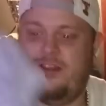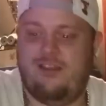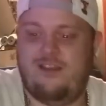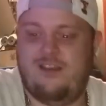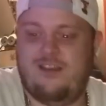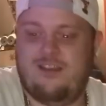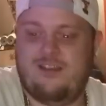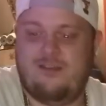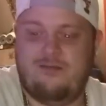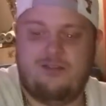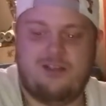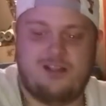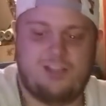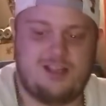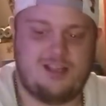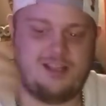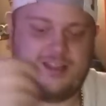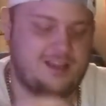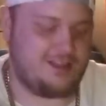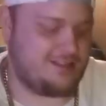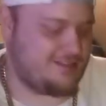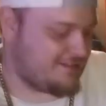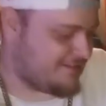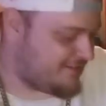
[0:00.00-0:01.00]
to get the machine
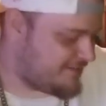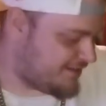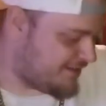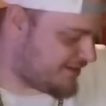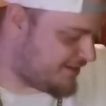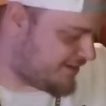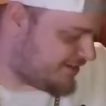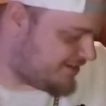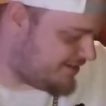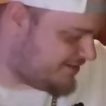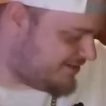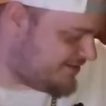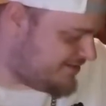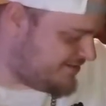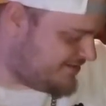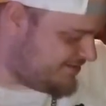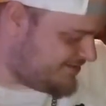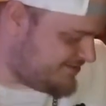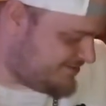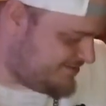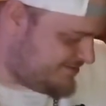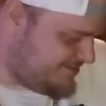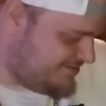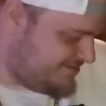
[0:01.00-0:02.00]
that does that.
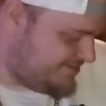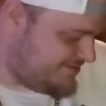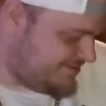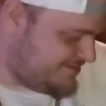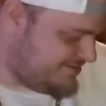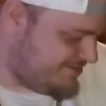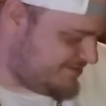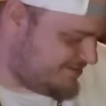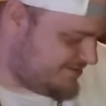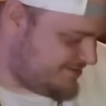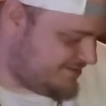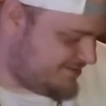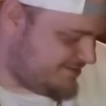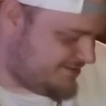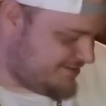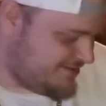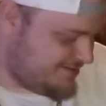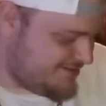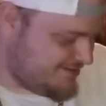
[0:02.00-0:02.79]
Yes?